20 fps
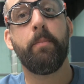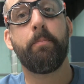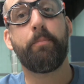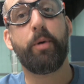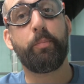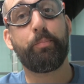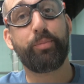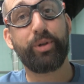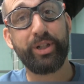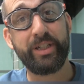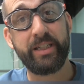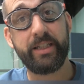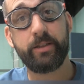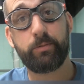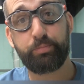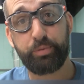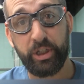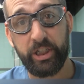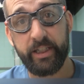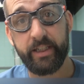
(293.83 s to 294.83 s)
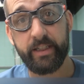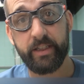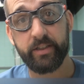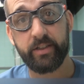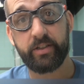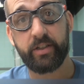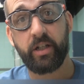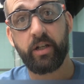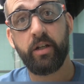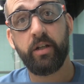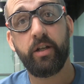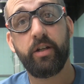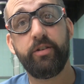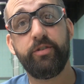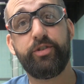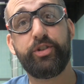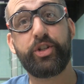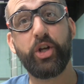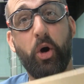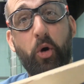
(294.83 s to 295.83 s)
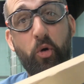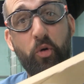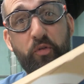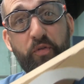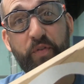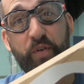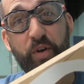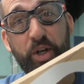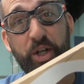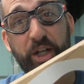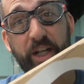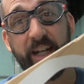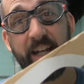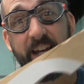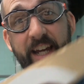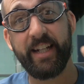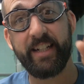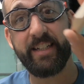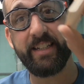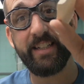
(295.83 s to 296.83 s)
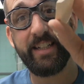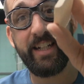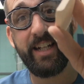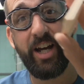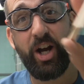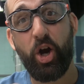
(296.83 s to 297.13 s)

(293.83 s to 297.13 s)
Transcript: But please, please, don't forget